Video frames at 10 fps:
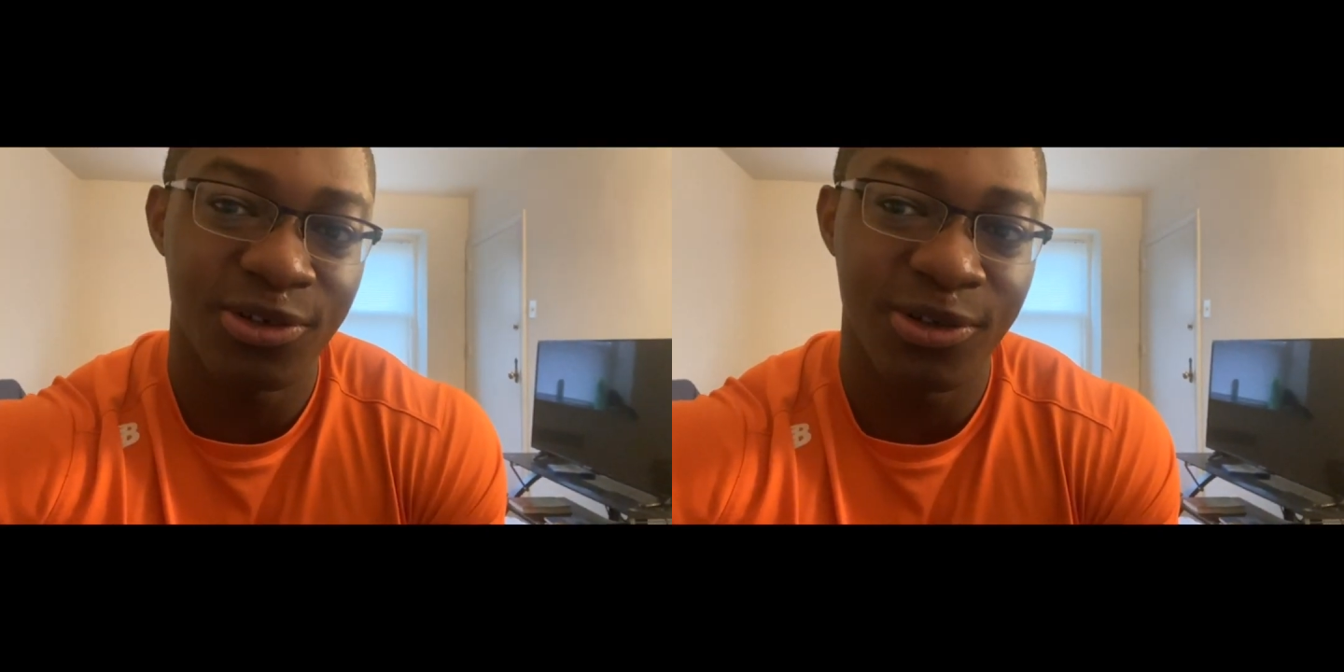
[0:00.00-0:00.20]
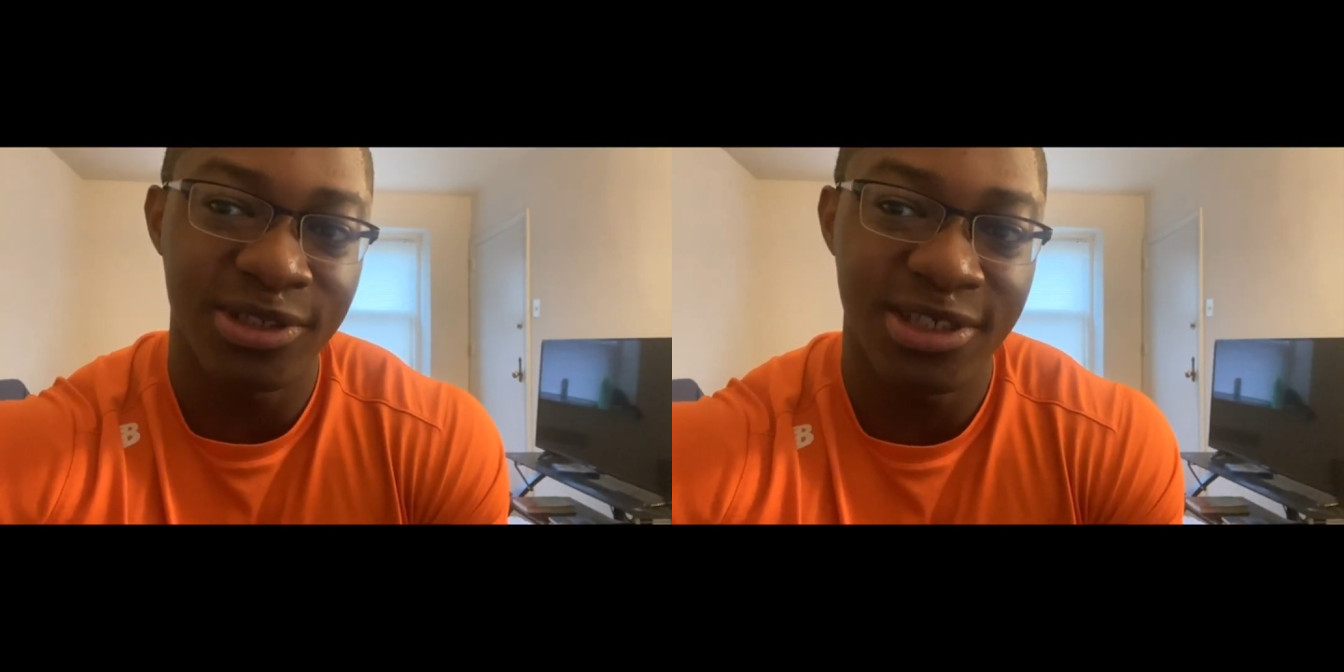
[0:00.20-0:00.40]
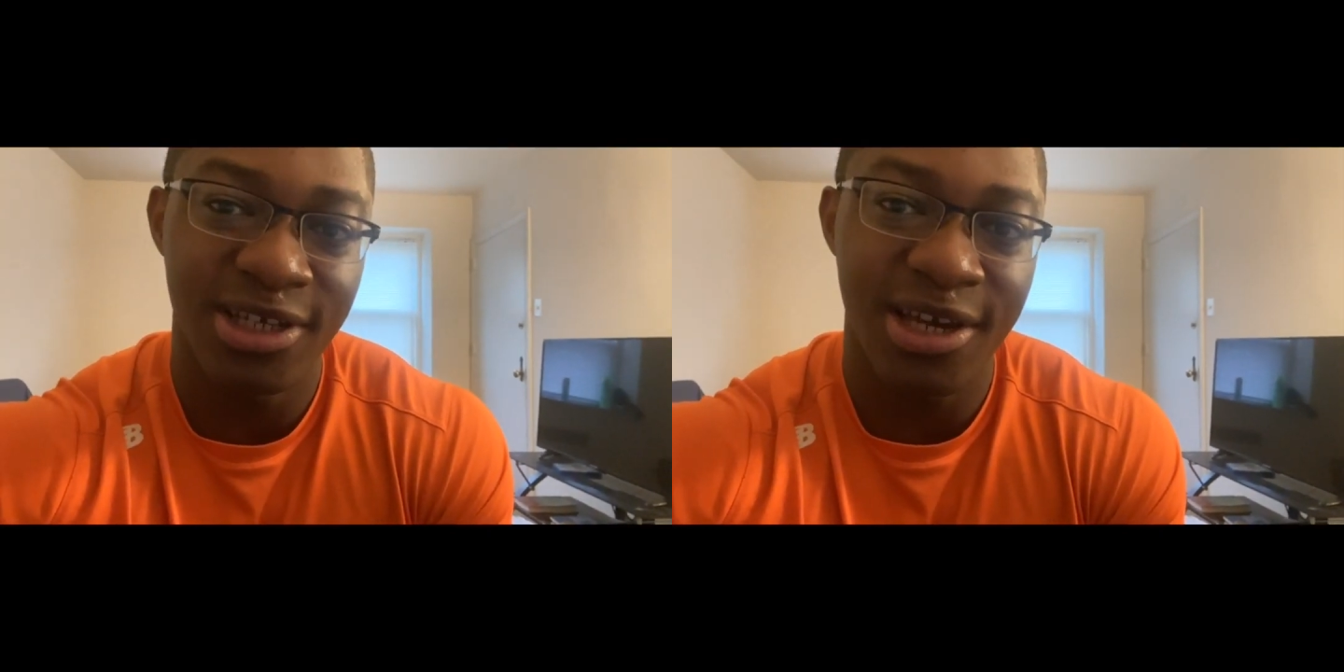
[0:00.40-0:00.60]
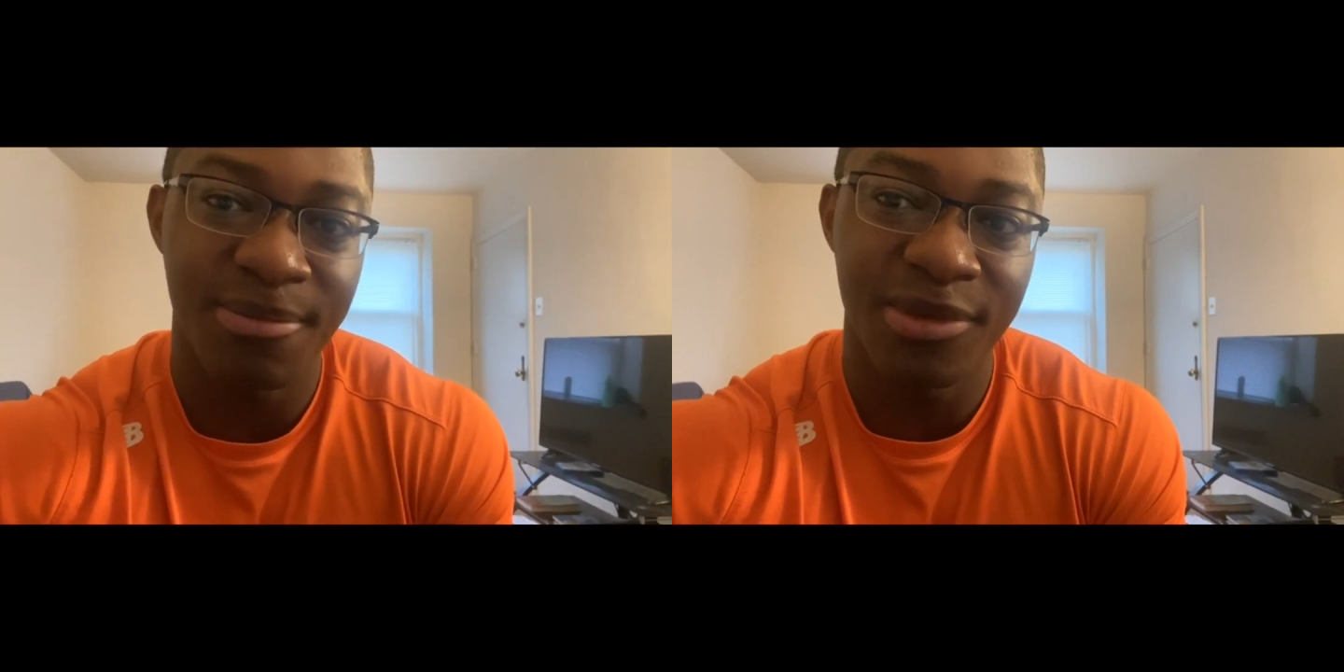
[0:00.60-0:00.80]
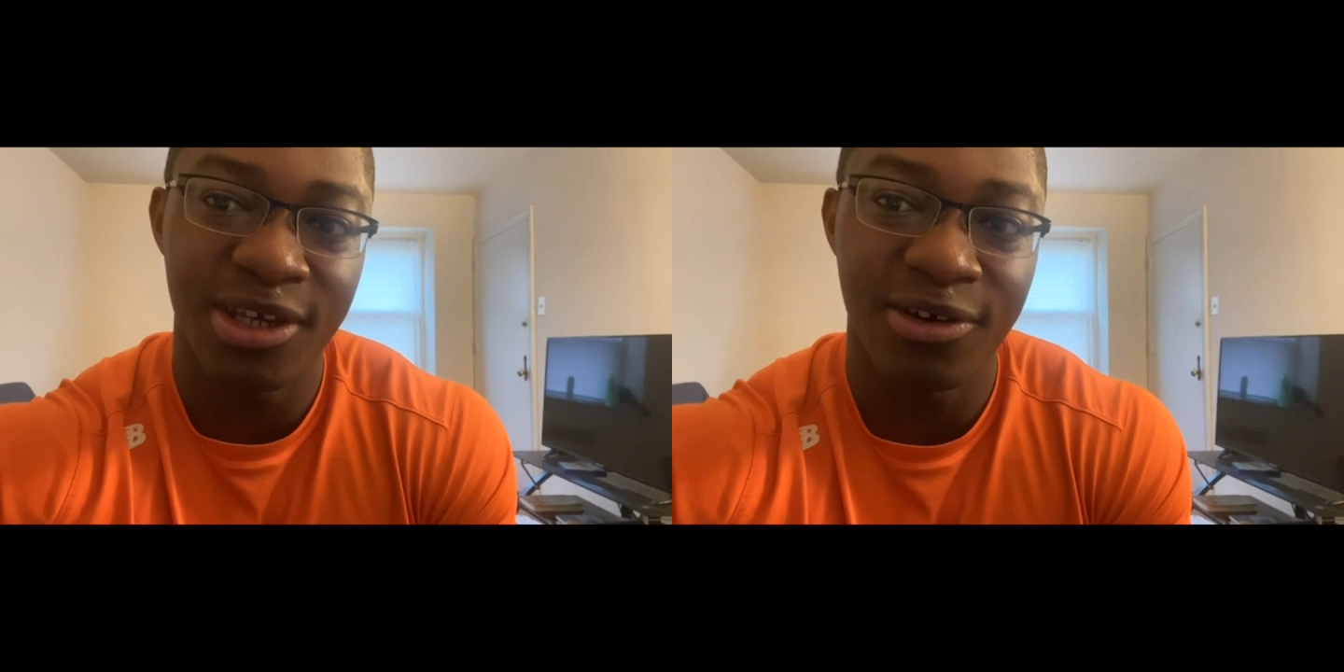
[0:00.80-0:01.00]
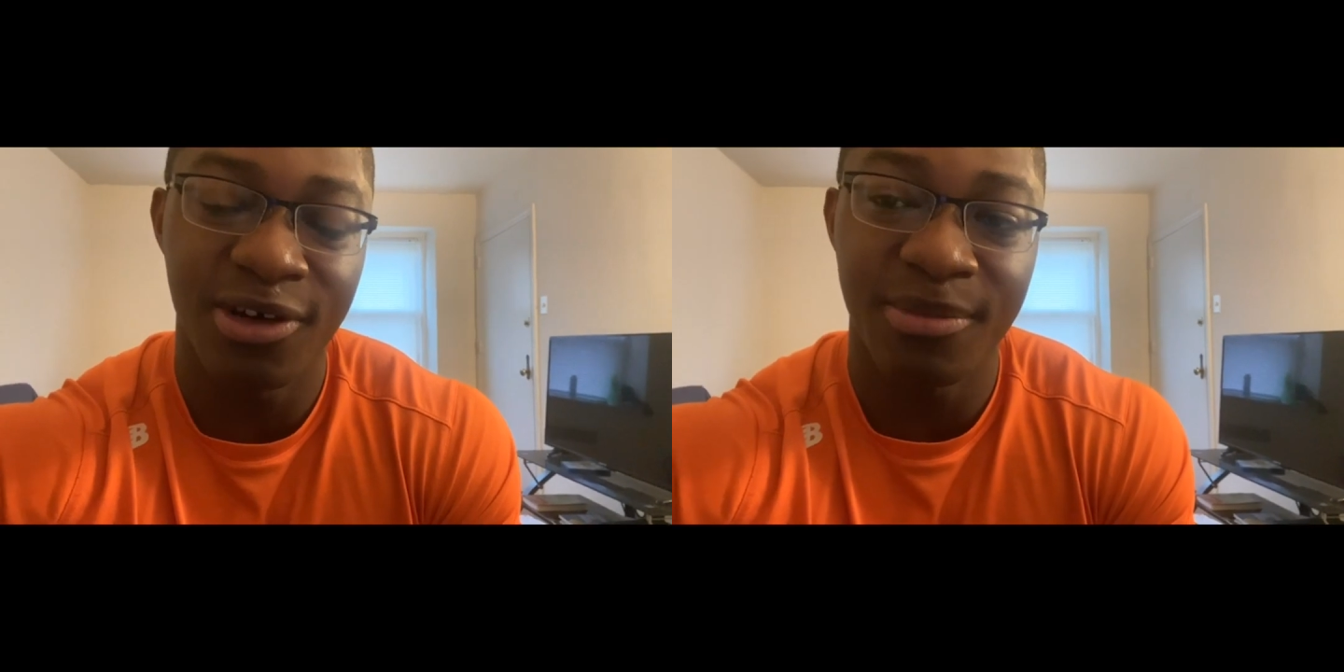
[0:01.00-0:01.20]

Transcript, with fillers: or DM me on